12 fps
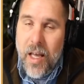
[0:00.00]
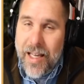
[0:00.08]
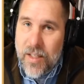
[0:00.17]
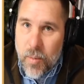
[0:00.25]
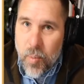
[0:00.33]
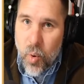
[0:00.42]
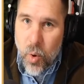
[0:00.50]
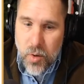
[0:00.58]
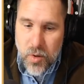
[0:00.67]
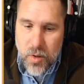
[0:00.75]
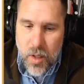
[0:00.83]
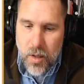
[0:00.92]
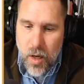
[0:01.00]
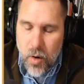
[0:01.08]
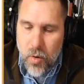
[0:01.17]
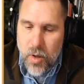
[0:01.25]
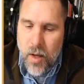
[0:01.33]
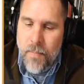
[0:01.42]
It's important to
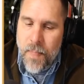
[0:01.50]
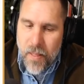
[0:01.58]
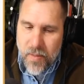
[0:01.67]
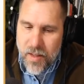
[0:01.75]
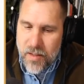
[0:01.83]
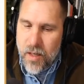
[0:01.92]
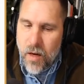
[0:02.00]
note that this